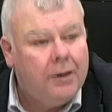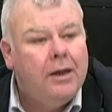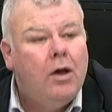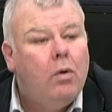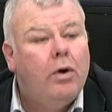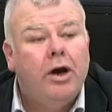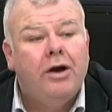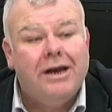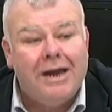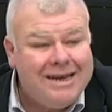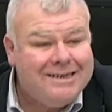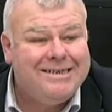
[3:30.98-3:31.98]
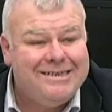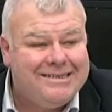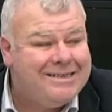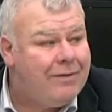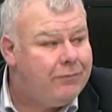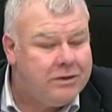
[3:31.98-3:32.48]
Where in
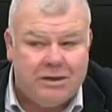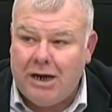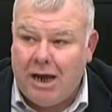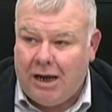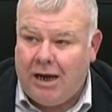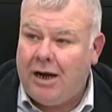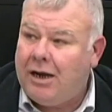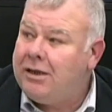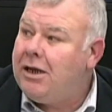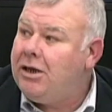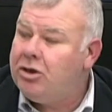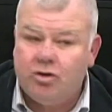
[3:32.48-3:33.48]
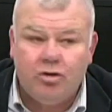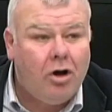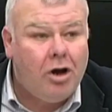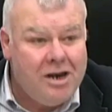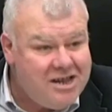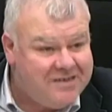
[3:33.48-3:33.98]
1979, and I think you should all
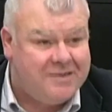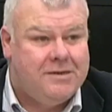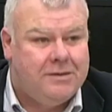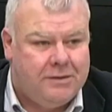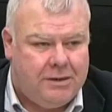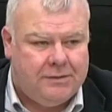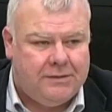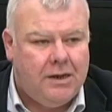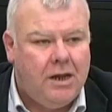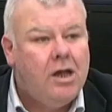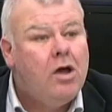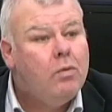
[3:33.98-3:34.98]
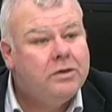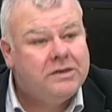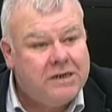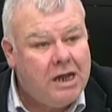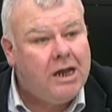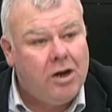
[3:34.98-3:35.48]
listen to this, was
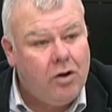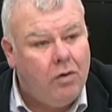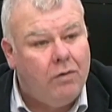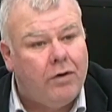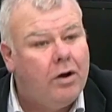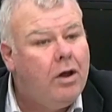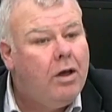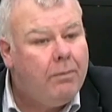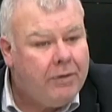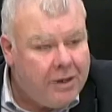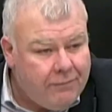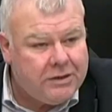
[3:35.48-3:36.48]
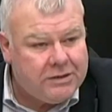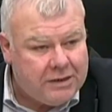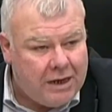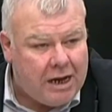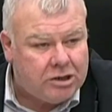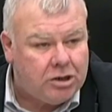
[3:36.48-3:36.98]
taken over, given to the
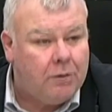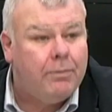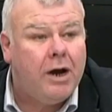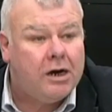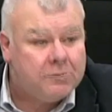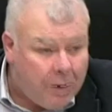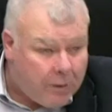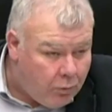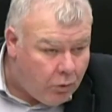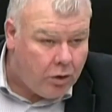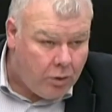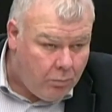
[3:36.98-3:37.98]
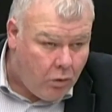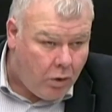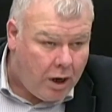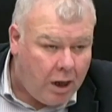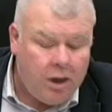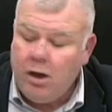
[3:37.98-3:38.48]
national parks by Bord na
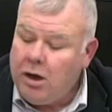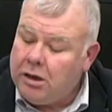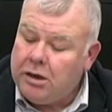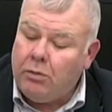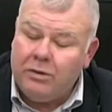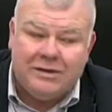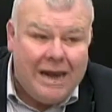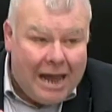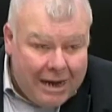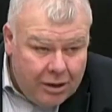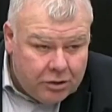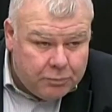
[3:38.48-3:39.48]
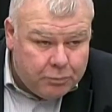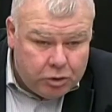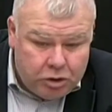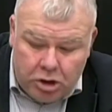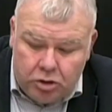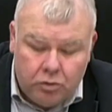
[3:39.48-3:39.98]
Móna. There was liners put
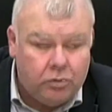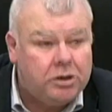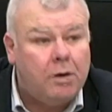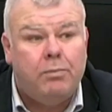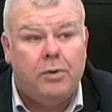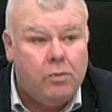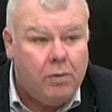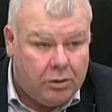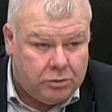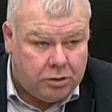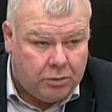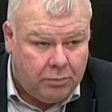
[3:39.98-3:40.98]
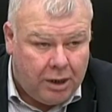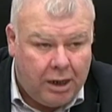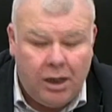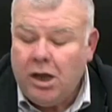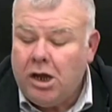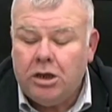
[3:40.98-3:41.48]
into it that blew out of the way.
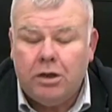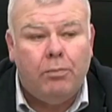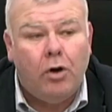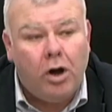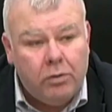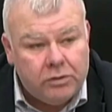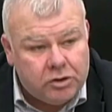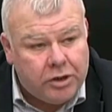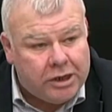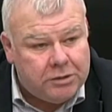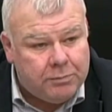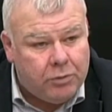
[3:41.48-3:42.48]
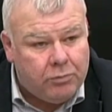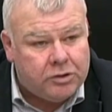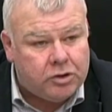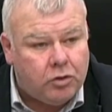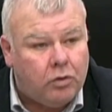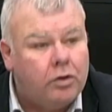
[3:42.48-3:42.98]
The bog was trying to be
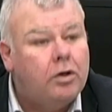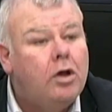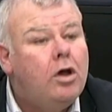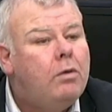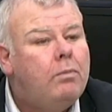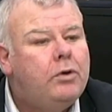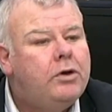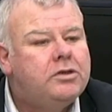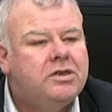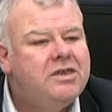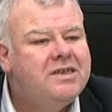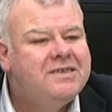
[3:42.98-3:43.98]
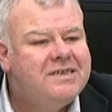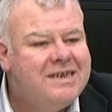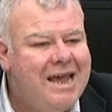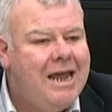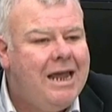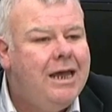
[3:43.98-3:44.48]
restored, but to this
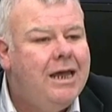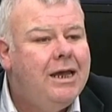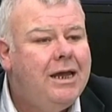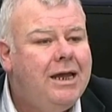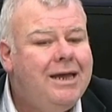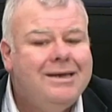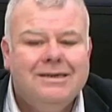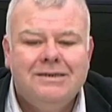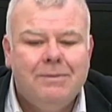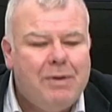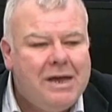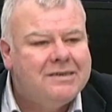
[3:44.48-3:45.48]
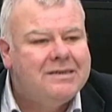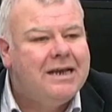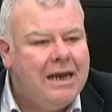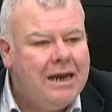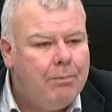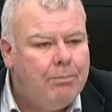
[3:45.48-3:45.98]
day, it is
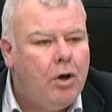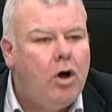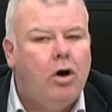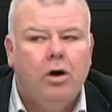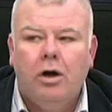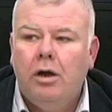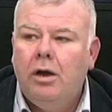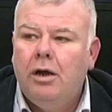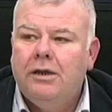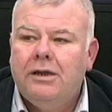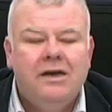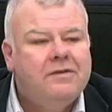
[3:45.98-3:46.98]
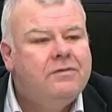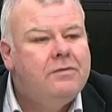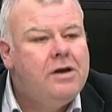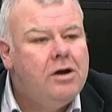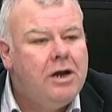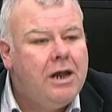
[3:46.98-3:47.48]
basically a bog that is
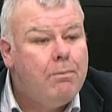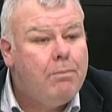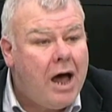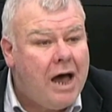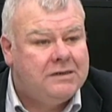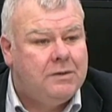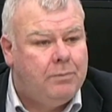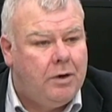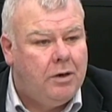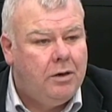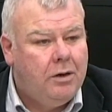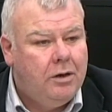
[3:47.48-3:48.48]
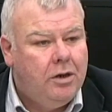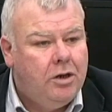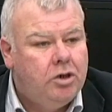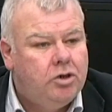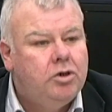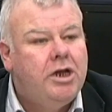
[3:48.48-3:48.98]
nearly impossible
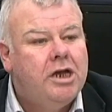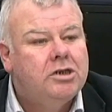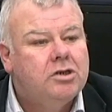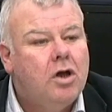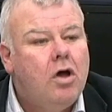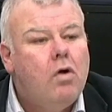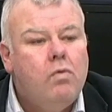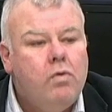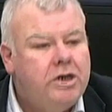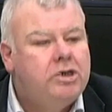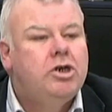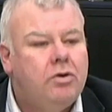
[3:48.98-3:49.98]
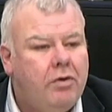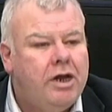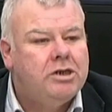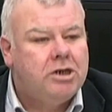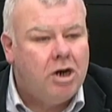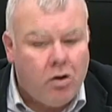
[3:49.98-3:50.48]
to get
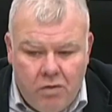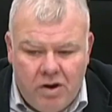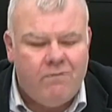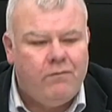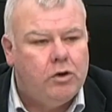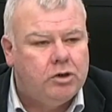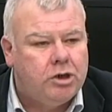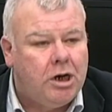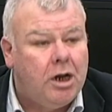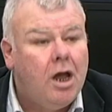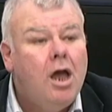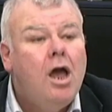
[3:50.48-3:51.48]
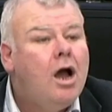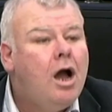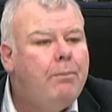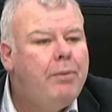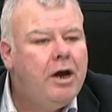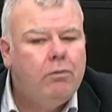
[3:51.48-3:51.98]
regenerating or refunctioning.
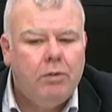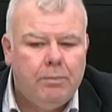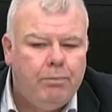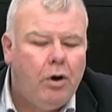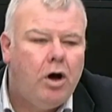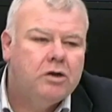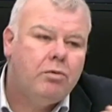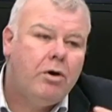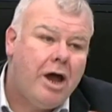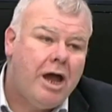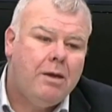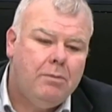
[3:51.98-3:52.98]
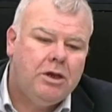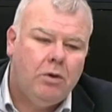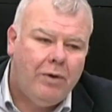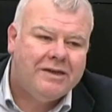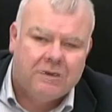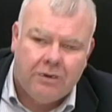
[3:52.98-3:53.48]
Compared with bogs where I am in the
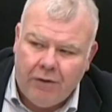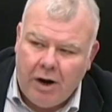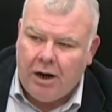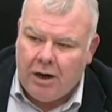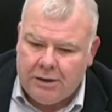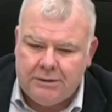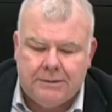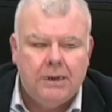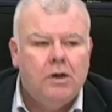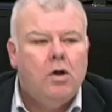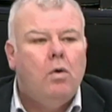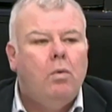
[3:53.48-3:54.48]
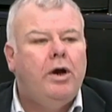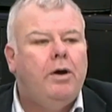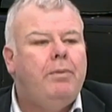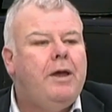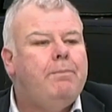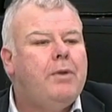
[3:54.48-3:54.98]
west of Ireland, where
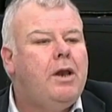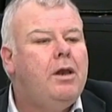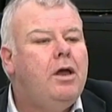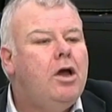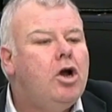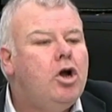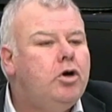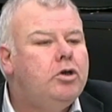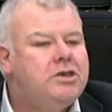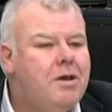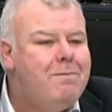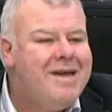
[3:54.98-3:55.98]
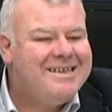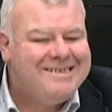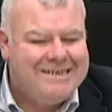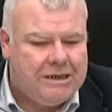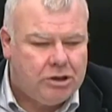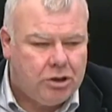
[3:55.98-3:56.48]
people cut
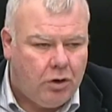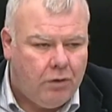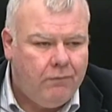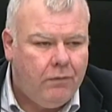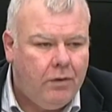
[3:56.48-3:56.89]
domestic turf